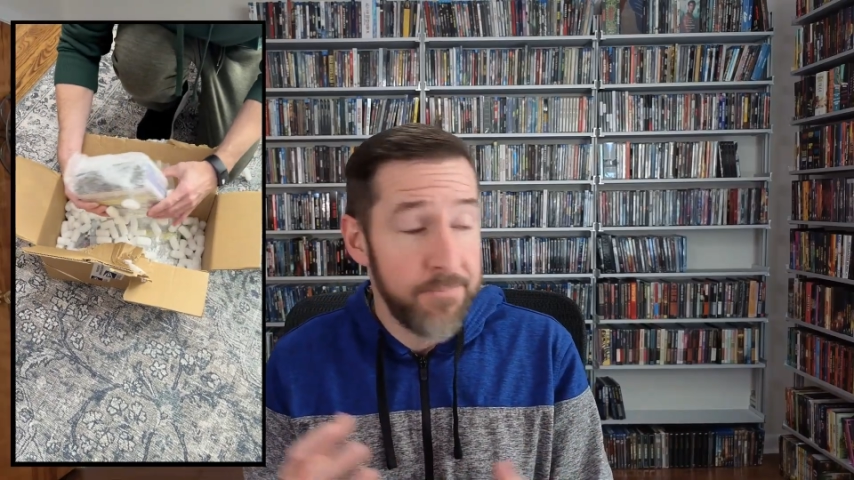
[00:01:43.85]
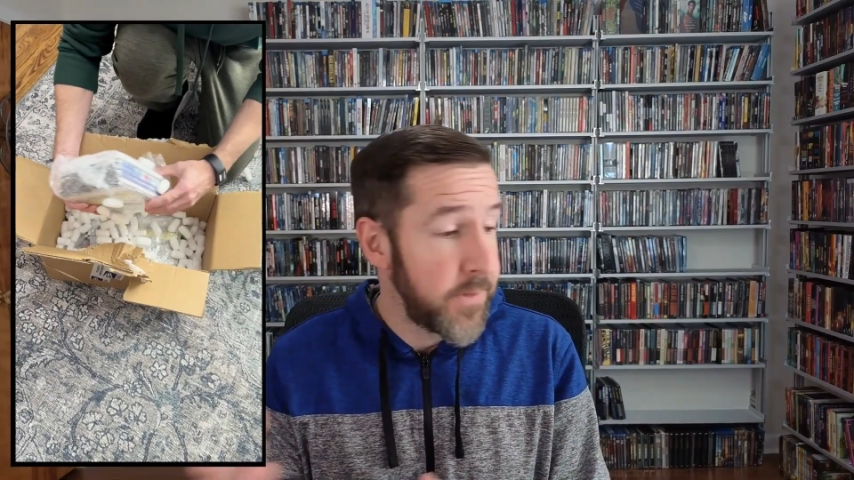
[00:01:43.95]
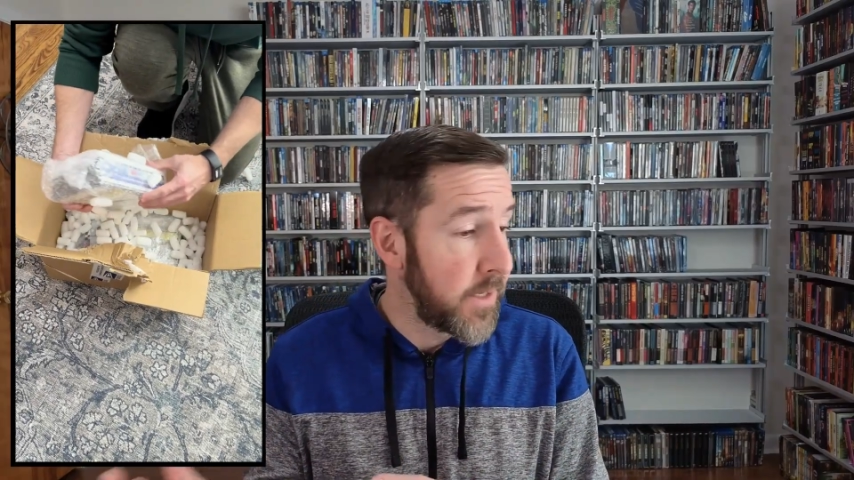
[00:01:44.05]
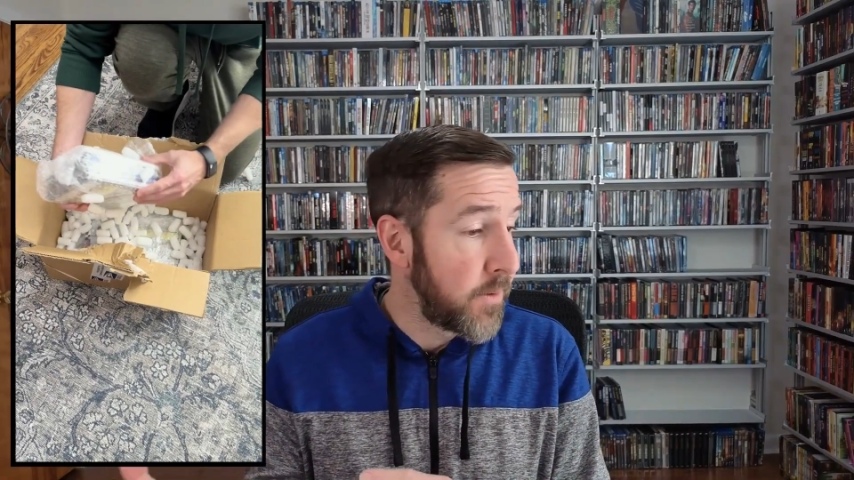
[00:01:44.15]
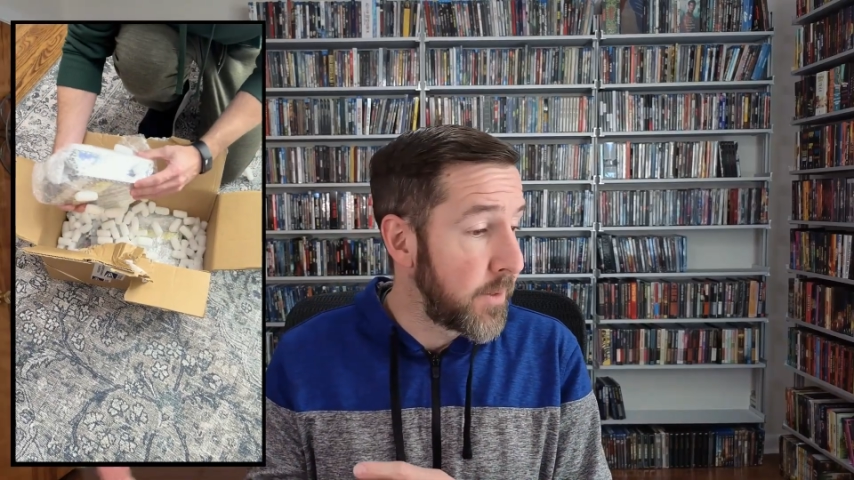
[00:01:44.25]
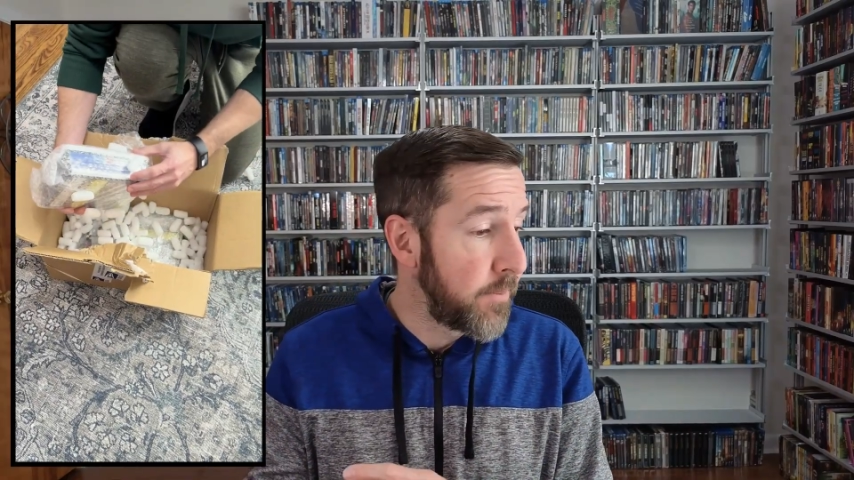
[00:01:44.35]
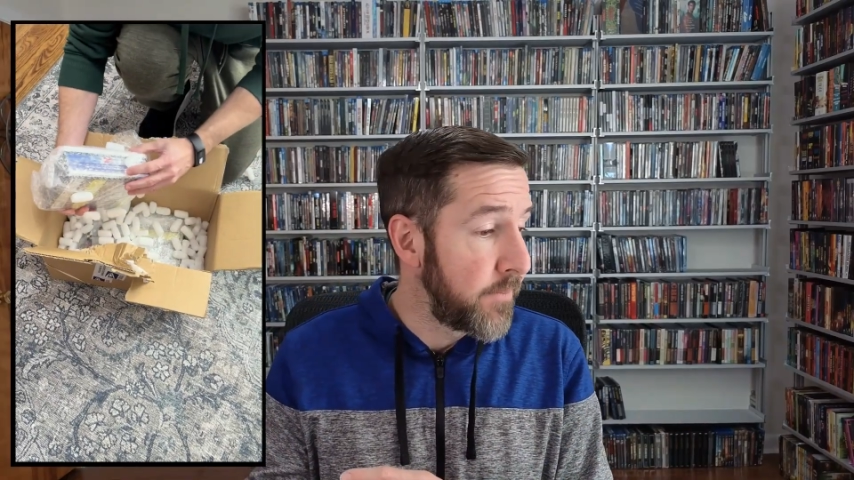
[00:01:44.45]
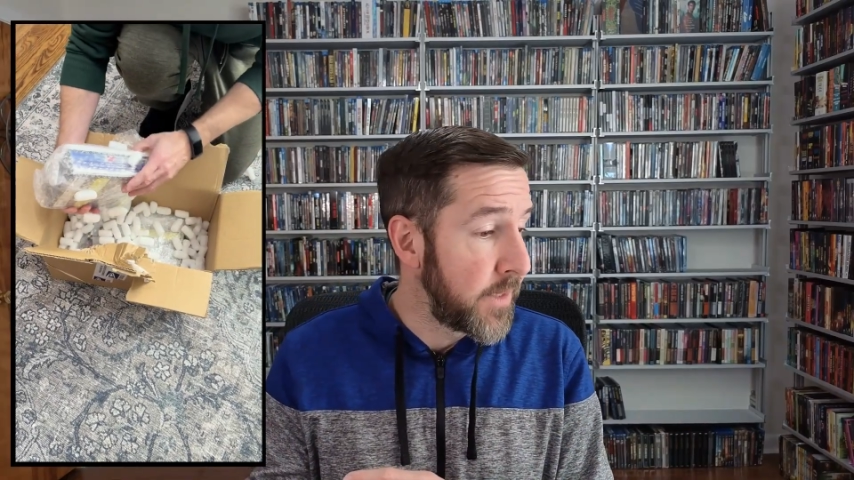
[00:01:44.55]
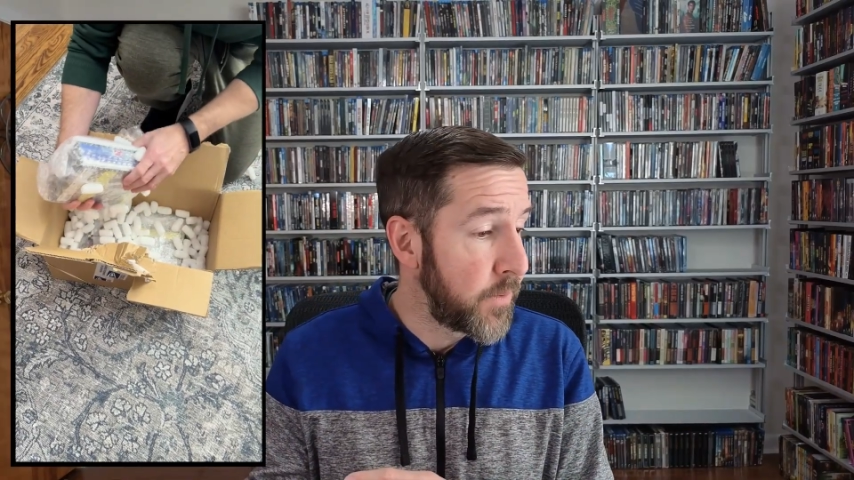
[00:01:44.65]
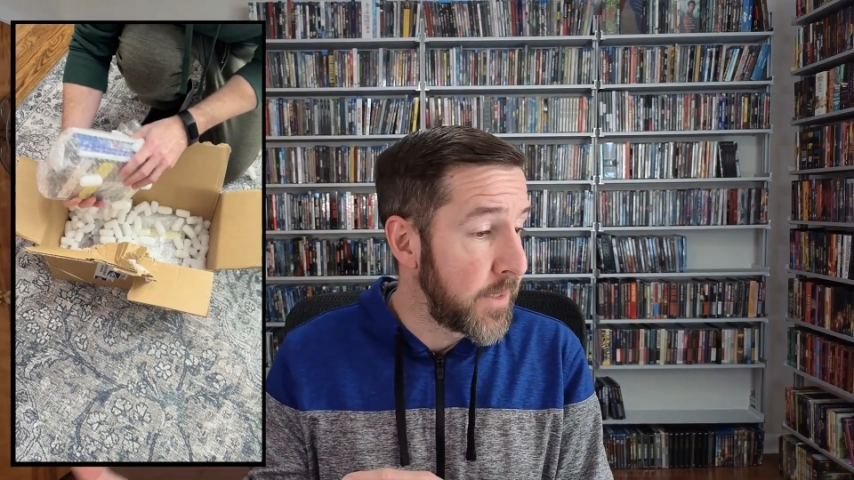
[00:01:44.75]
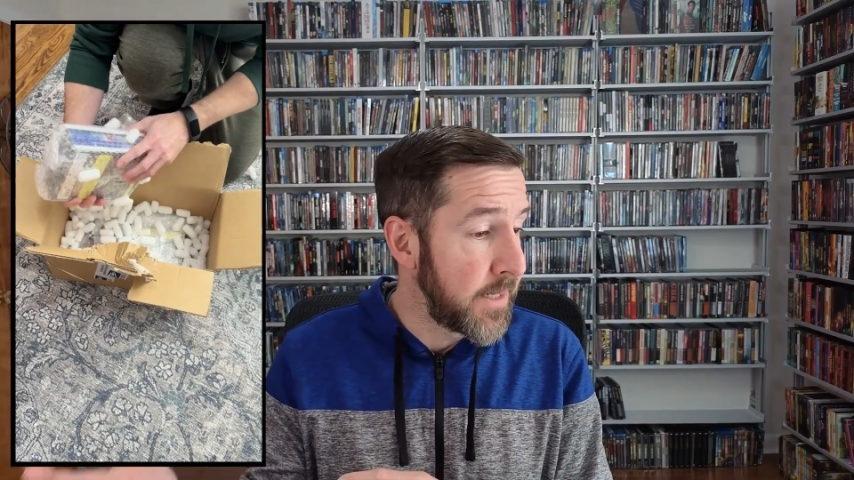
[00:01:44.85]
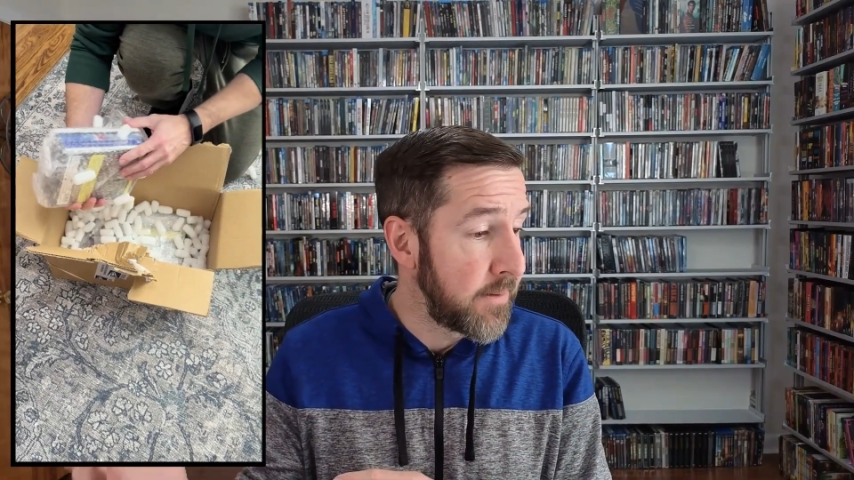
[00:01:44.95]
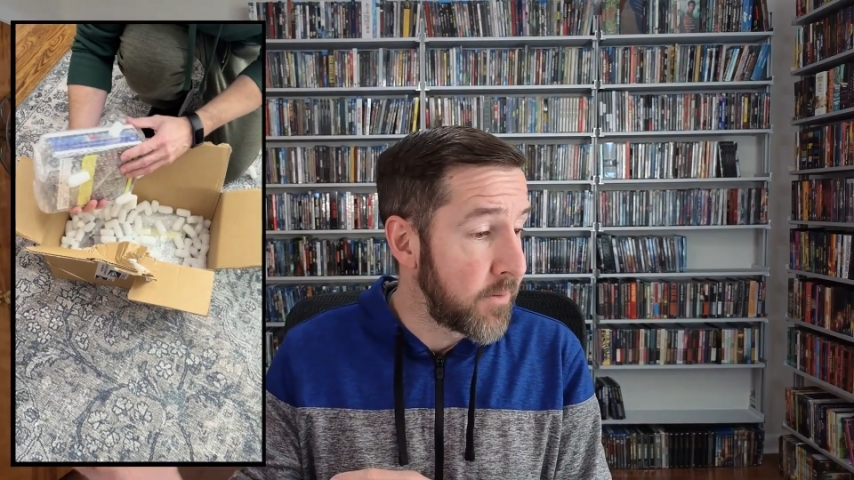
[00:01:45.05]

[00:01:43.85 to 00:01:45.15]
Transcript: in between